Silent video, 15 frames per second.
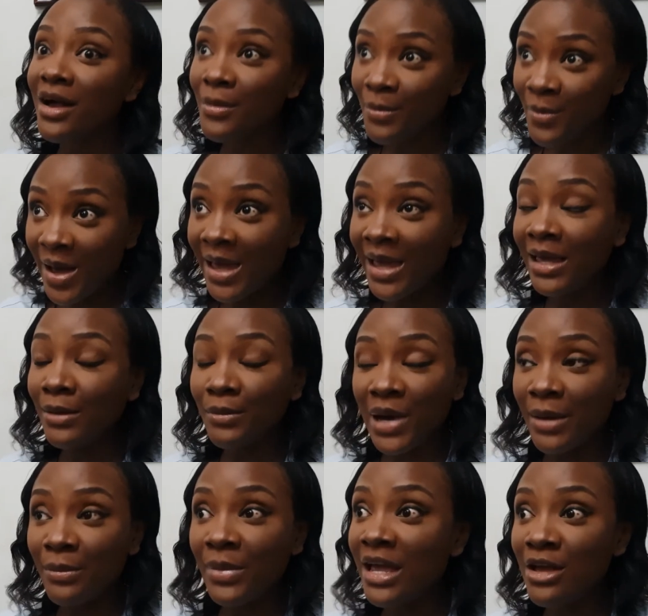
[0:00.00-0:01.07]

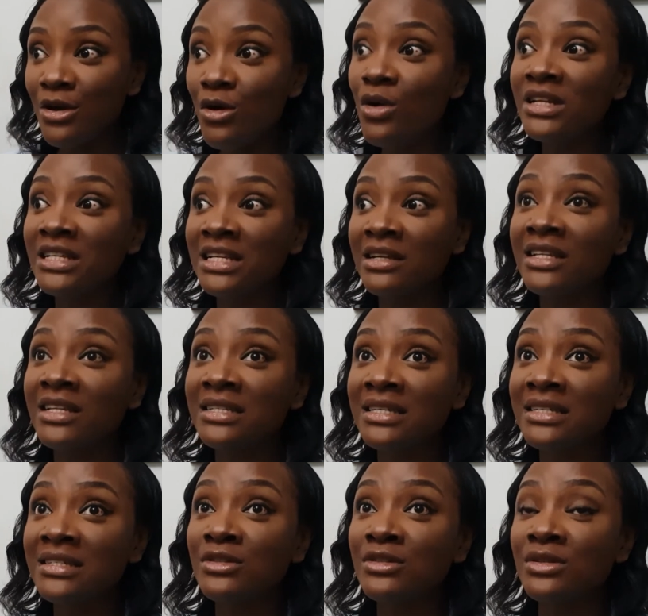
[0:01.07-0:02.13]
My goal is actually
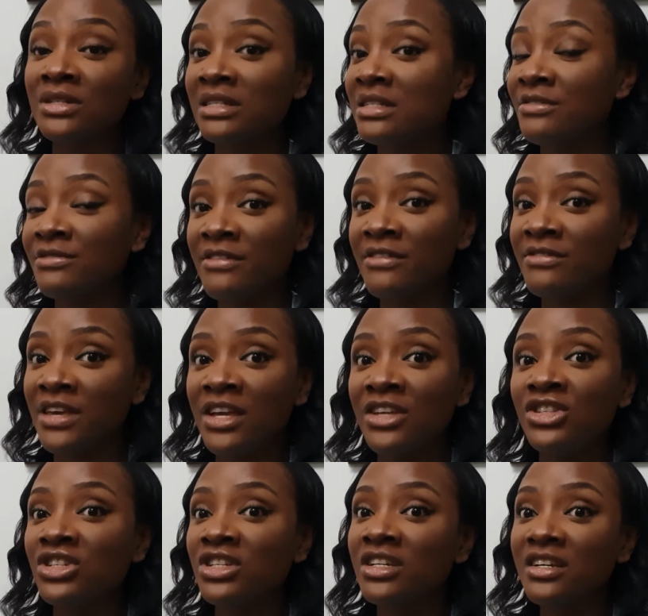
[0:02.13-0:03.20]
60 to 65
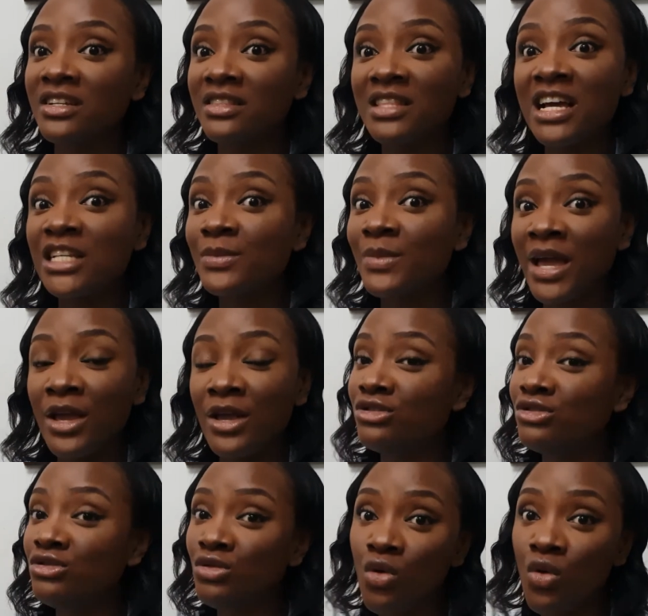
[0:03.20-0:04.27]
kg. That's my
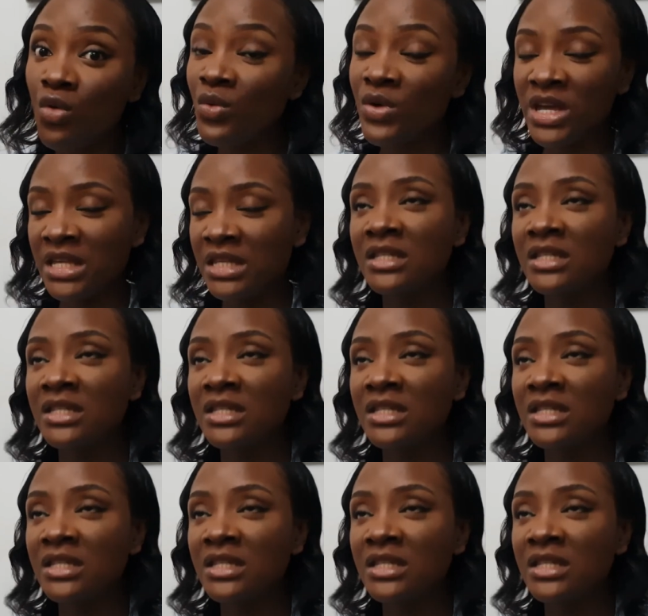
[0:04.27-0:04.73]
goal weight.